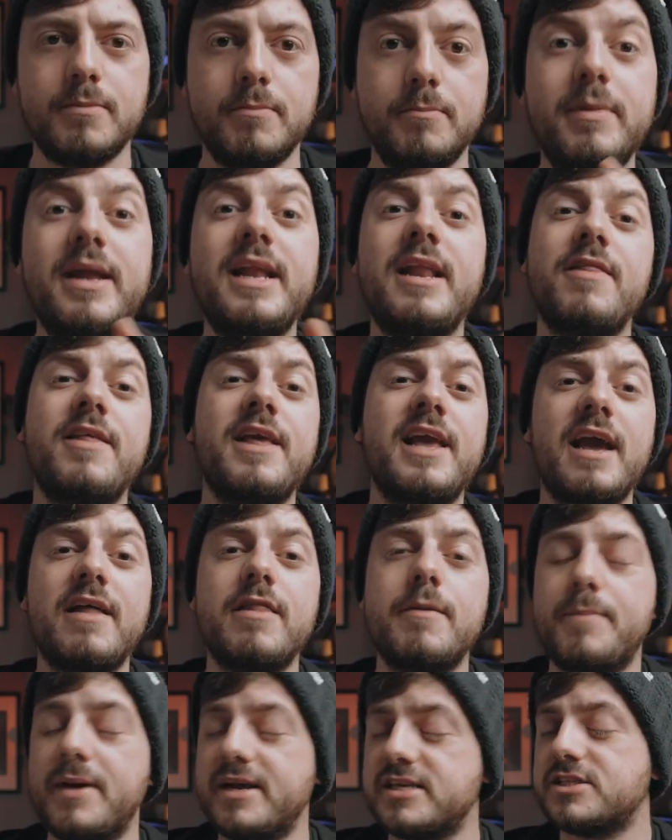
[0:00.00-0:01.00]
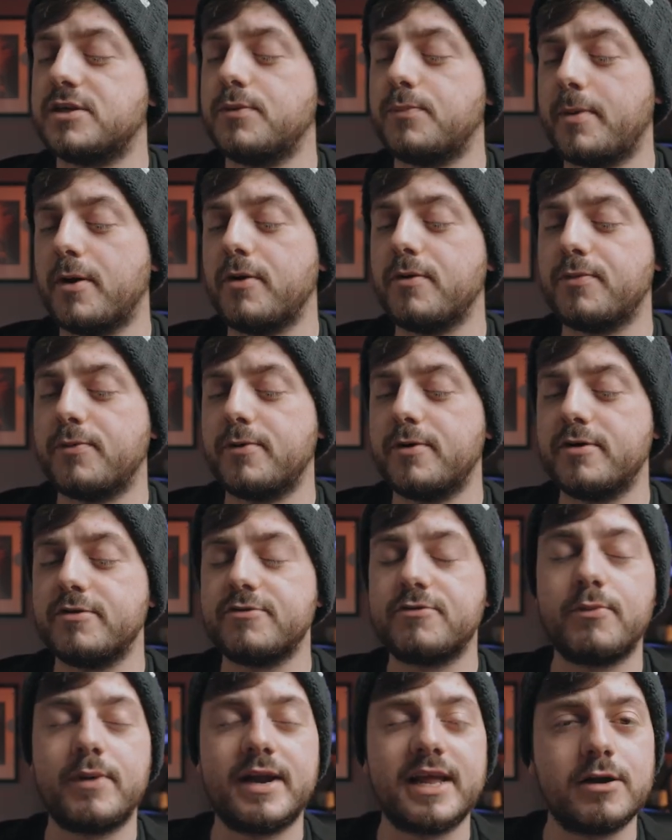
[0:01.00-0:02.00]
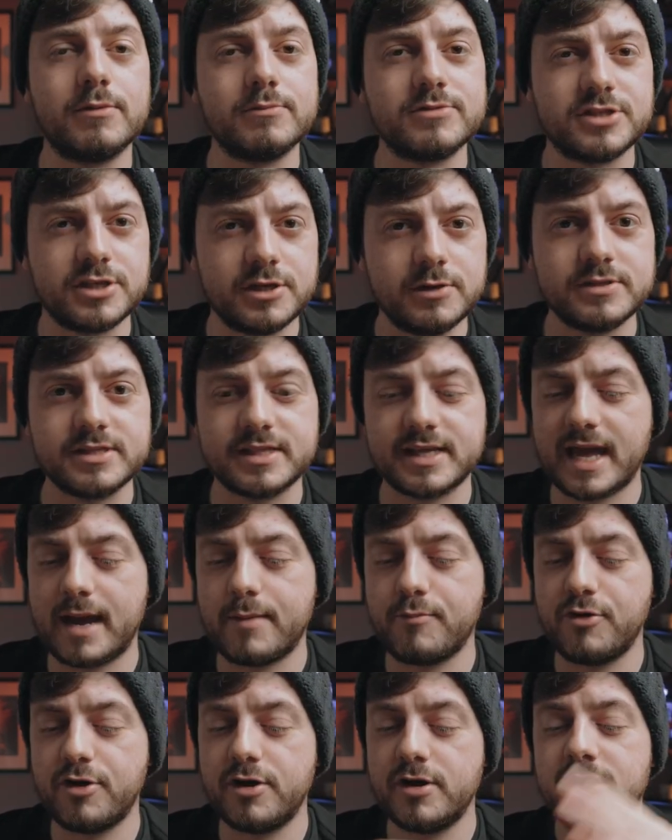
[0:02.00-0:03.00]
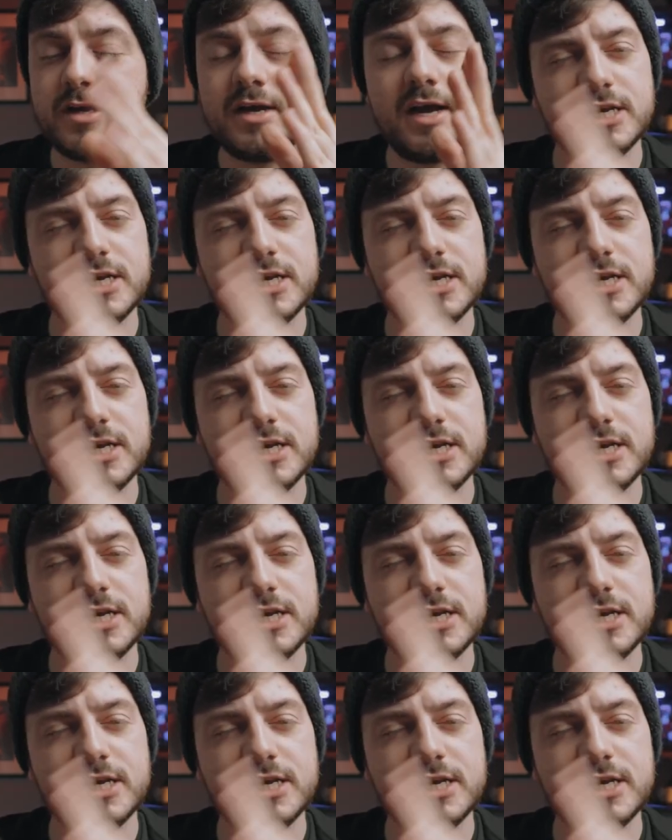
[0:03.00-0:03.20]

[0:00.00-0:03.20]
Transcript: Meaning that you get the best of both worlds when it comes to using the camera,